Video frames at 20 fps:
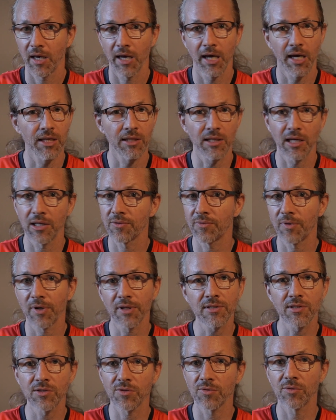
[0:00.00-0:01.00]
and
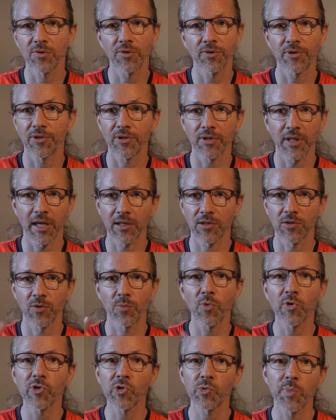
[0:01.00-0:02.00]
once you learn like the
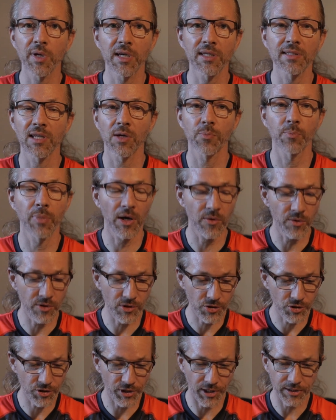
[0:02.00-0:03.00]
most basic
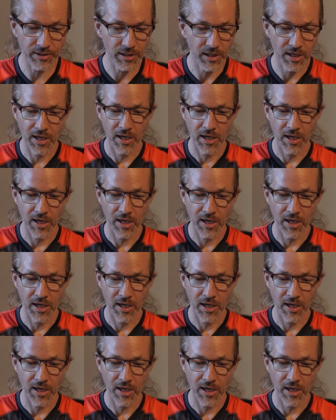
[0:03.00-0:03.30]
power shot,